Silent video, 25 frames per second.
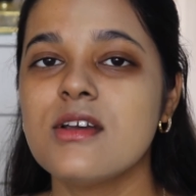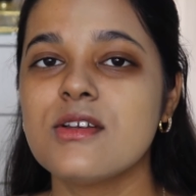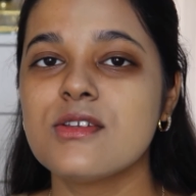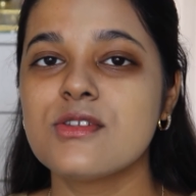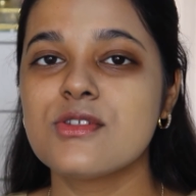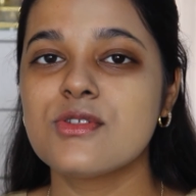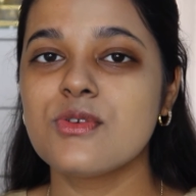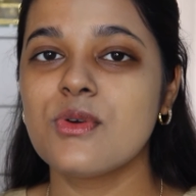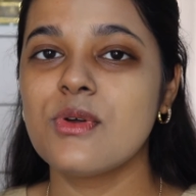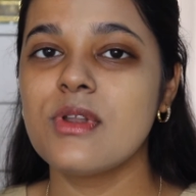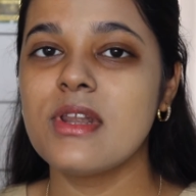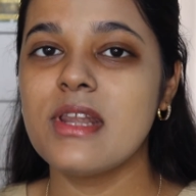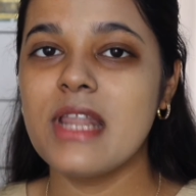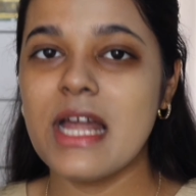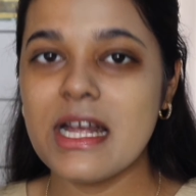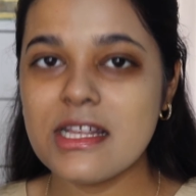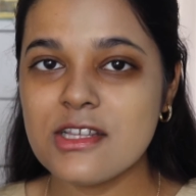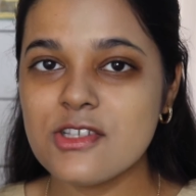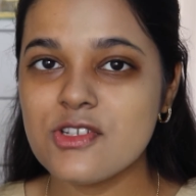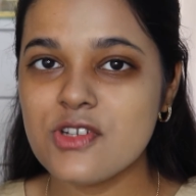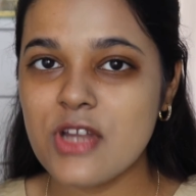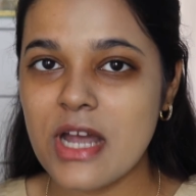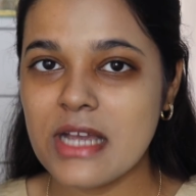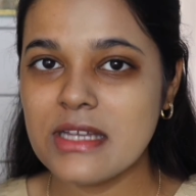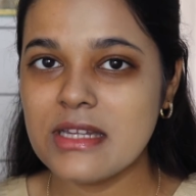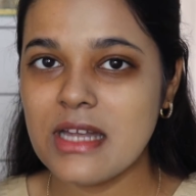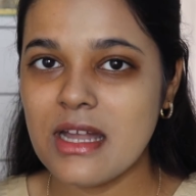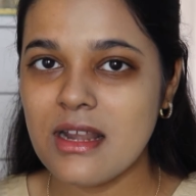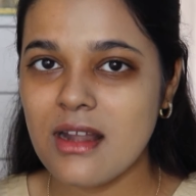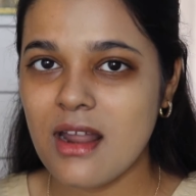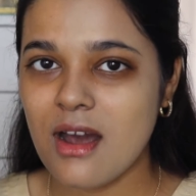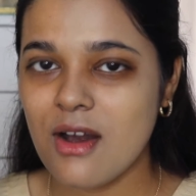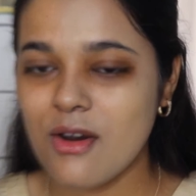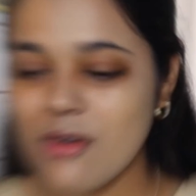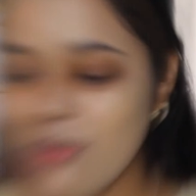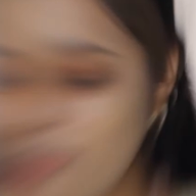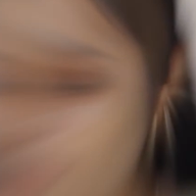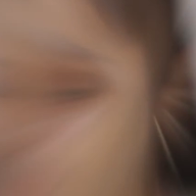So let's try that
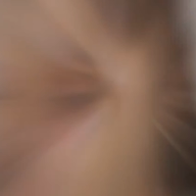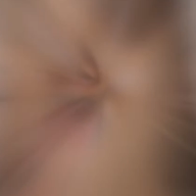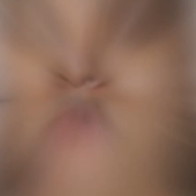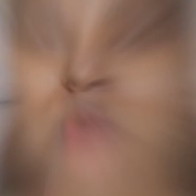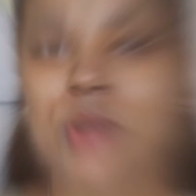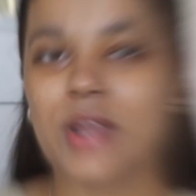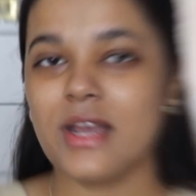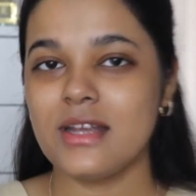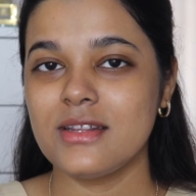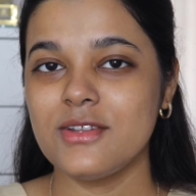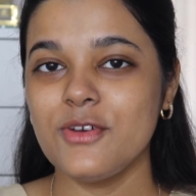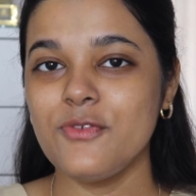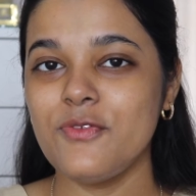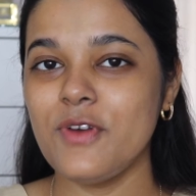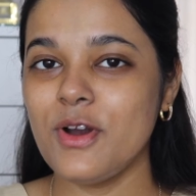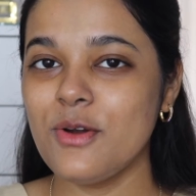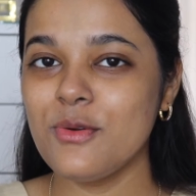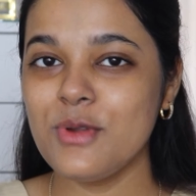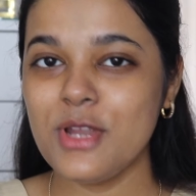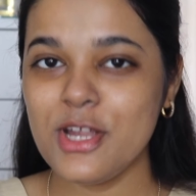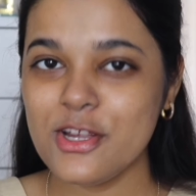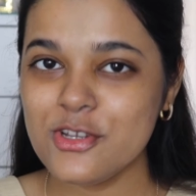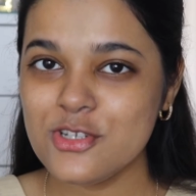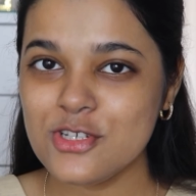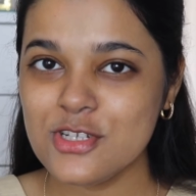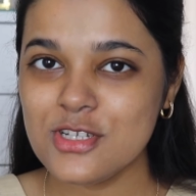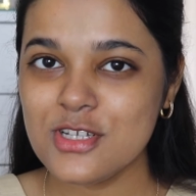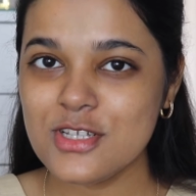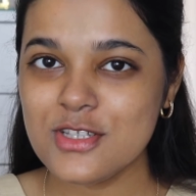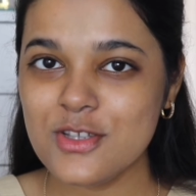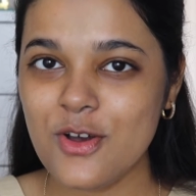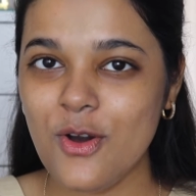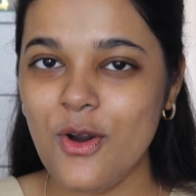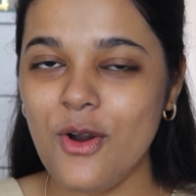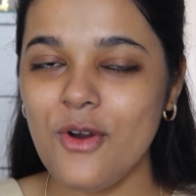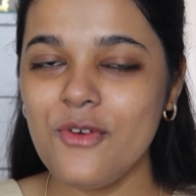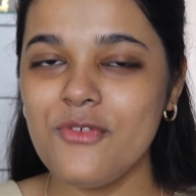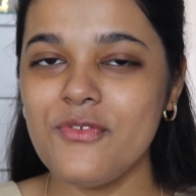out. Okay, the foundation is
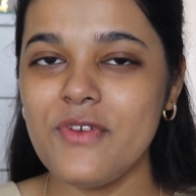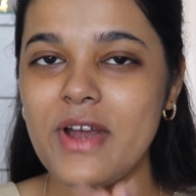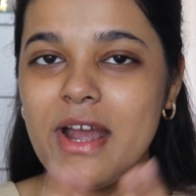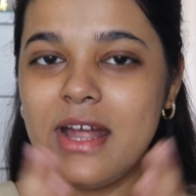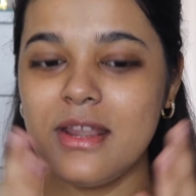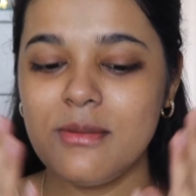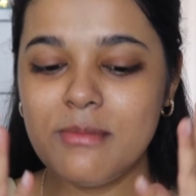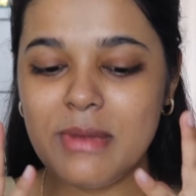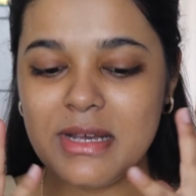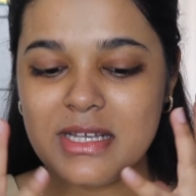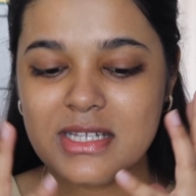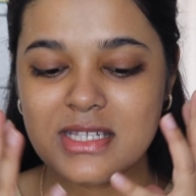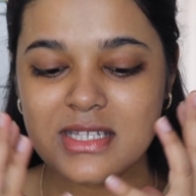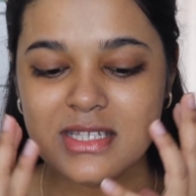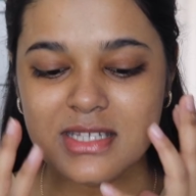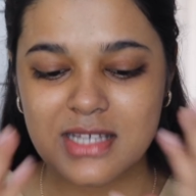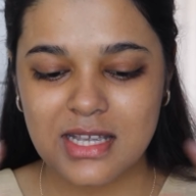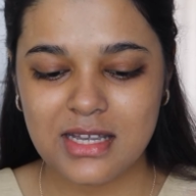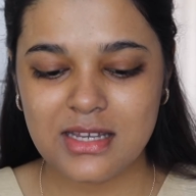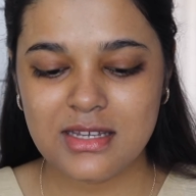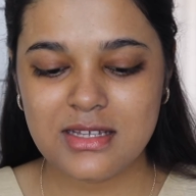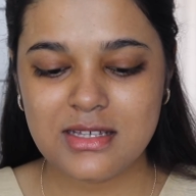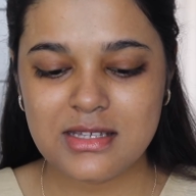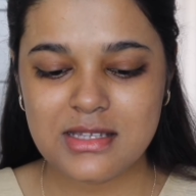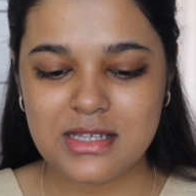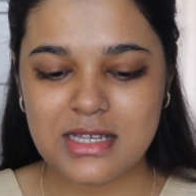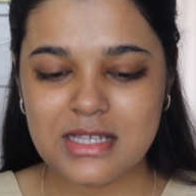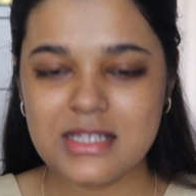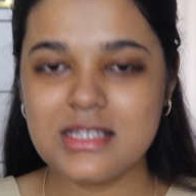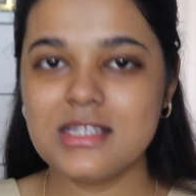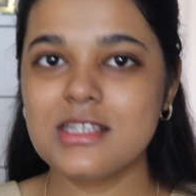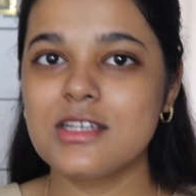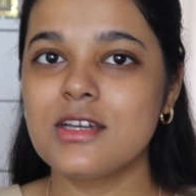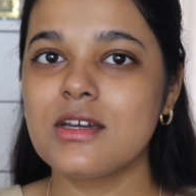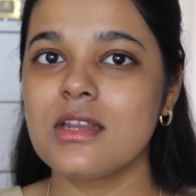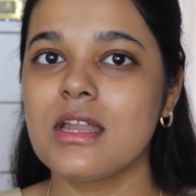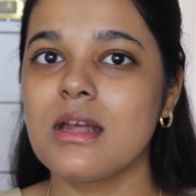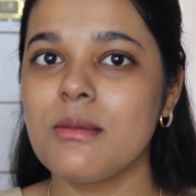off and my skin is
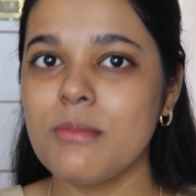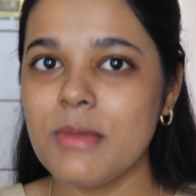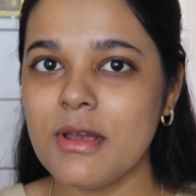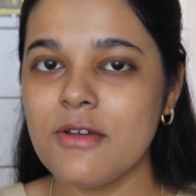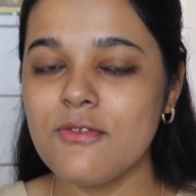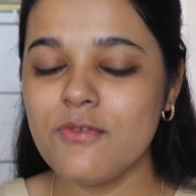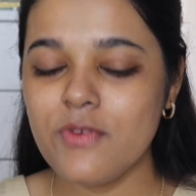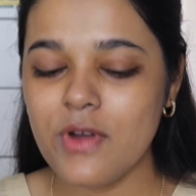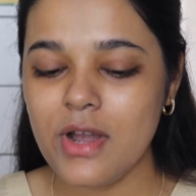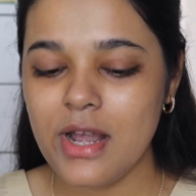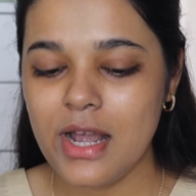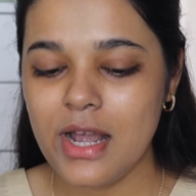screaming for